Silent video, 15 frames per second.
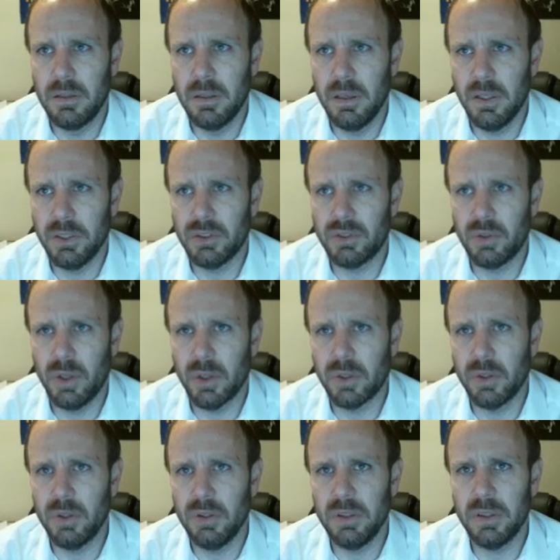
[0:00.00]
a
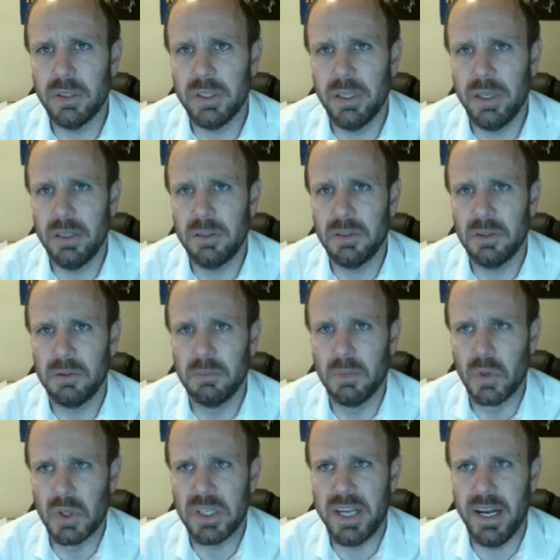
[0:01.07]
stronger look at
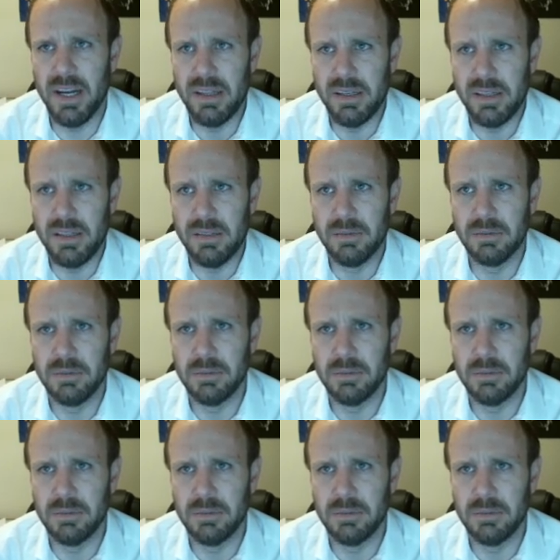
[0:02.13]
mortality.